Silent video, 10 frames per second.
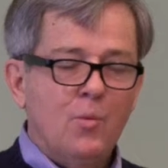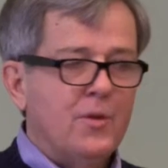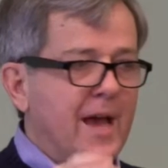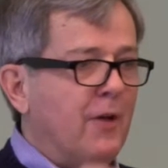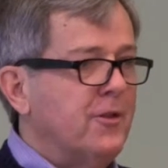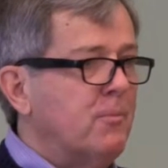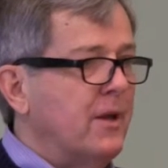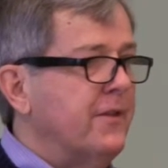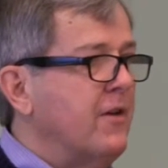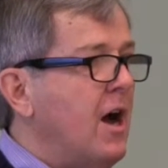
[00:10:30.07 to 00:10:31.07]
Without the
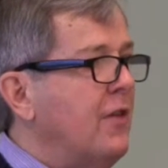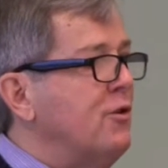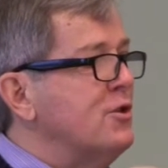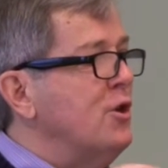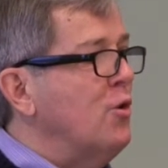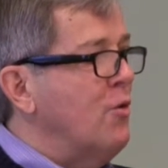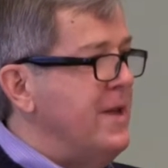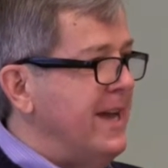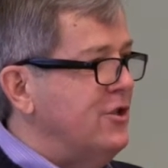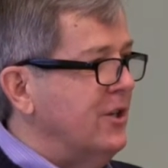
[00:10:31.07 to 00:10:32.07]
breath of God, there's no
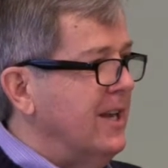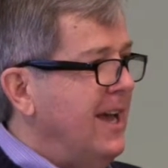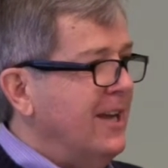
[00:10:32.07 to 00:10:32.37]
creation.